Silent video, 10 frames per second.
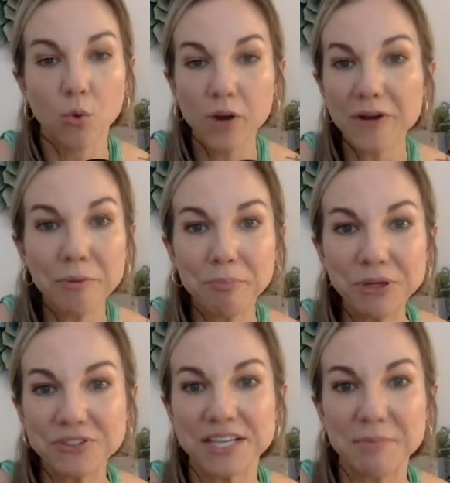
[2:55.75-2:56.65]
we are a
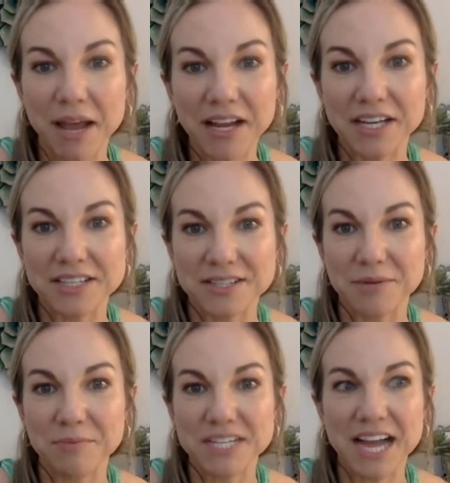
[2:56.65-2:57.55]
built-in
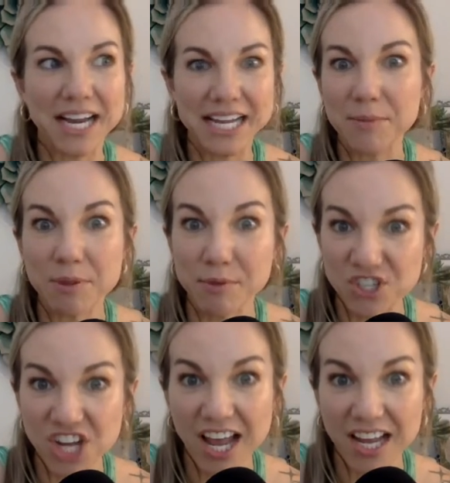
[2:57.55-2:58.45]
mechanism to kind of keep them
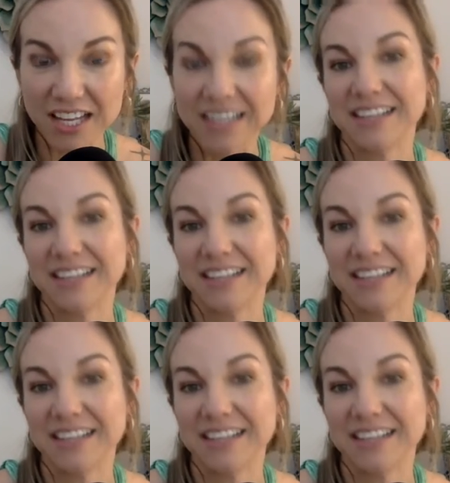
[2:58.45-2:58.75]
in check.